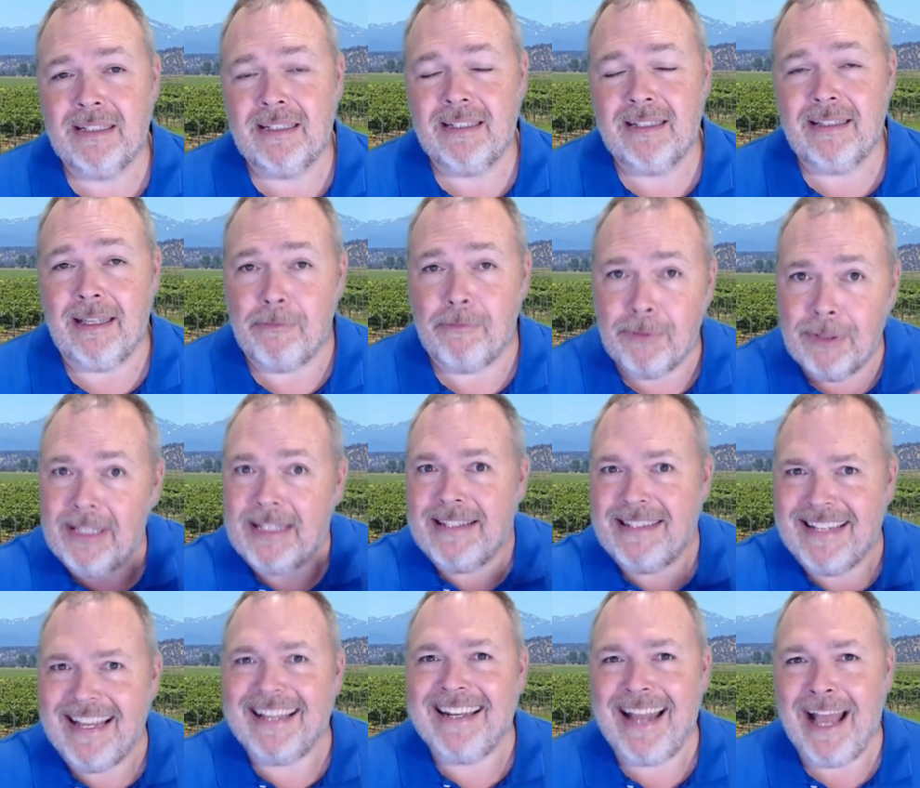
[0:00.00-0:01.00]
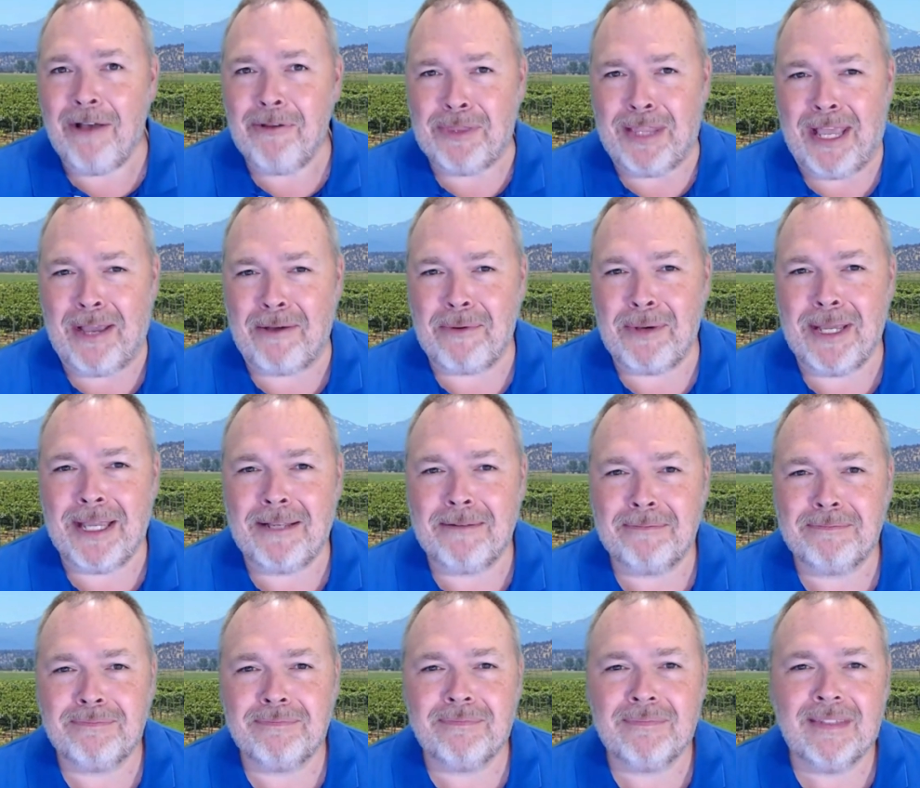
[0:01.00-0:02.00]
They really stand out that way.
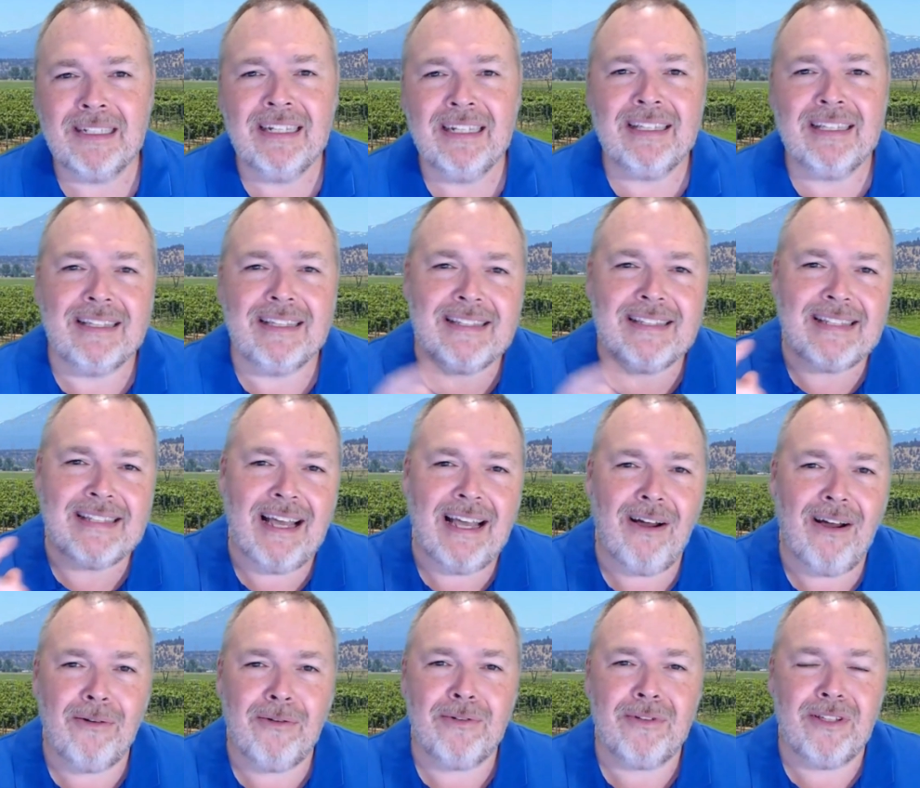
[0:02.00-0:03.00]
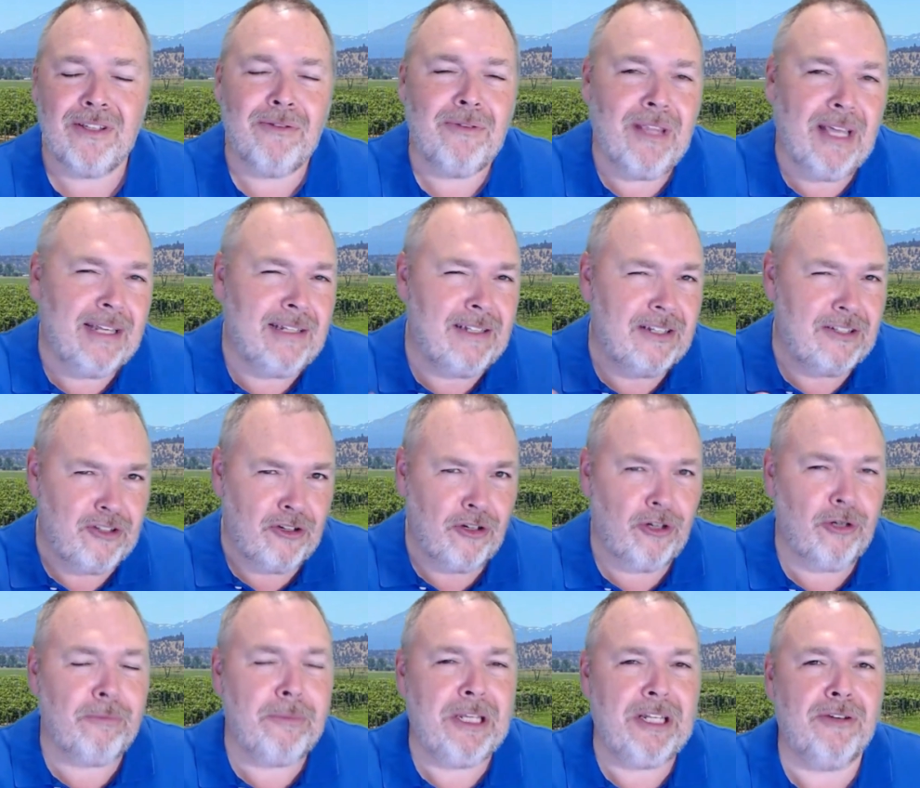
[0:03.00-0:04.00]
This is how you then
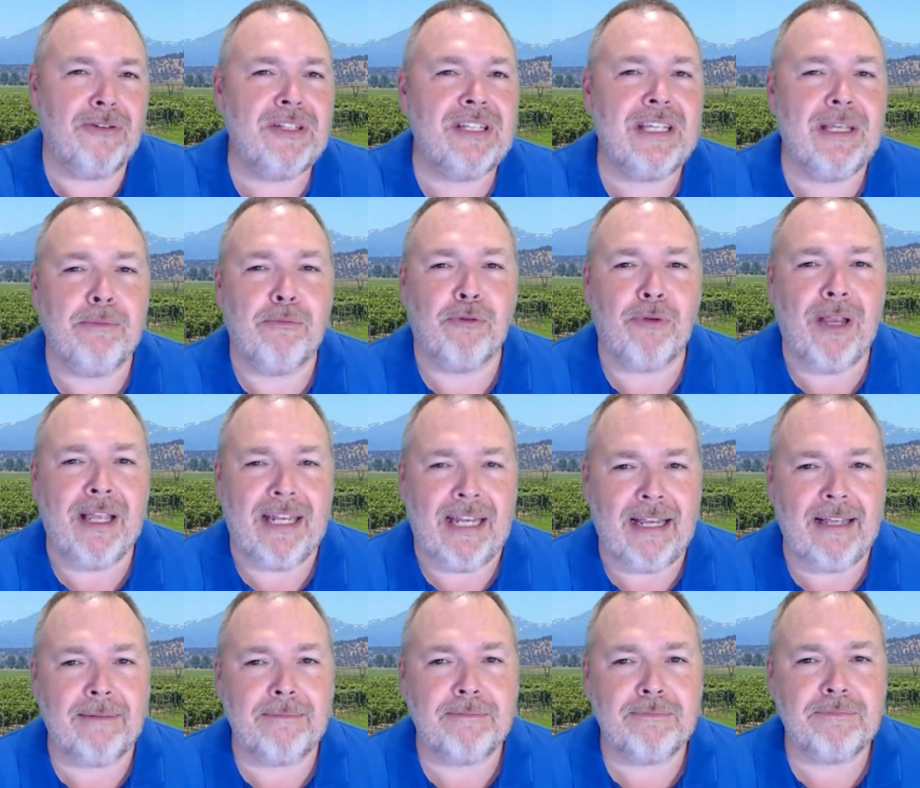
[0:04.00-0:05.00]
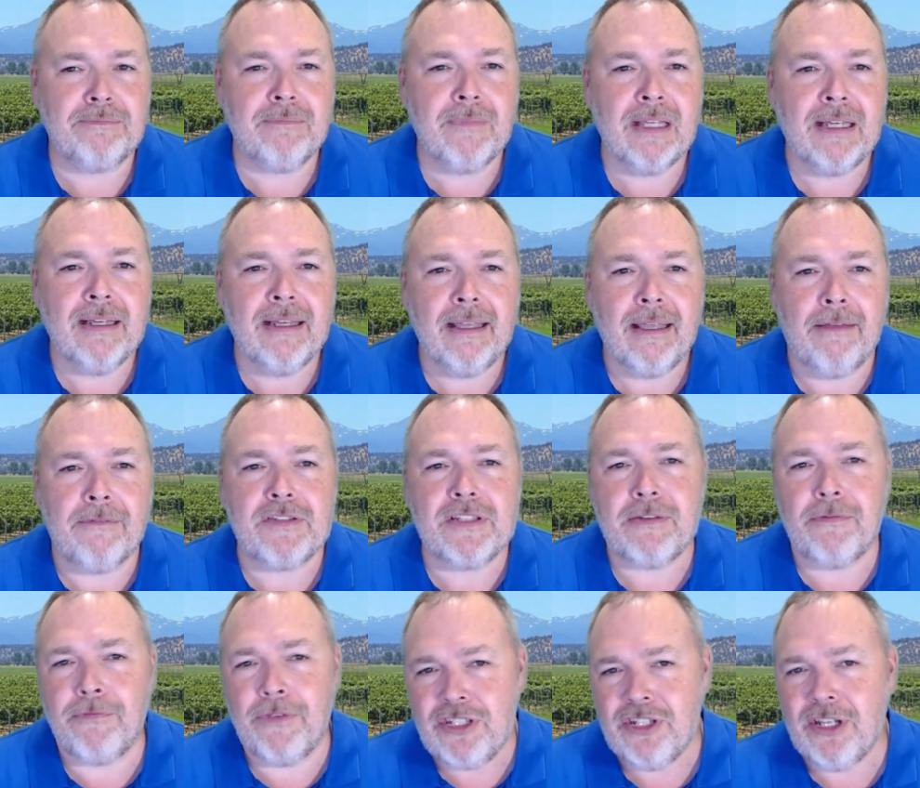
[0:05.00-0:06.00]
determine your team rating. If
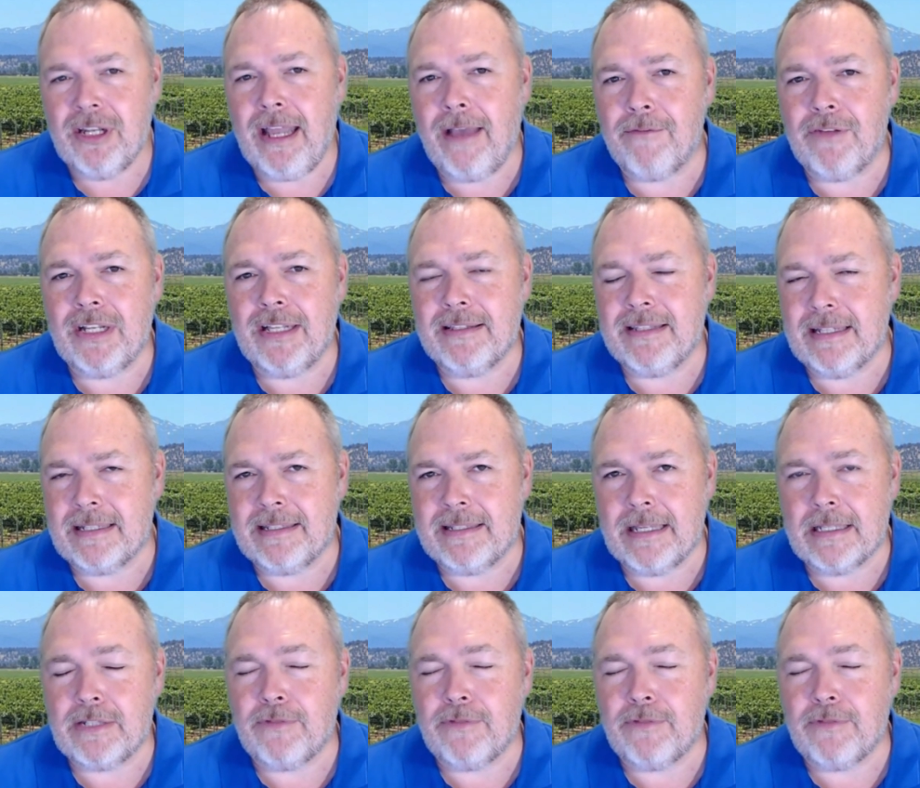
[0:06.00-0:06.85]
sufficient evidence exists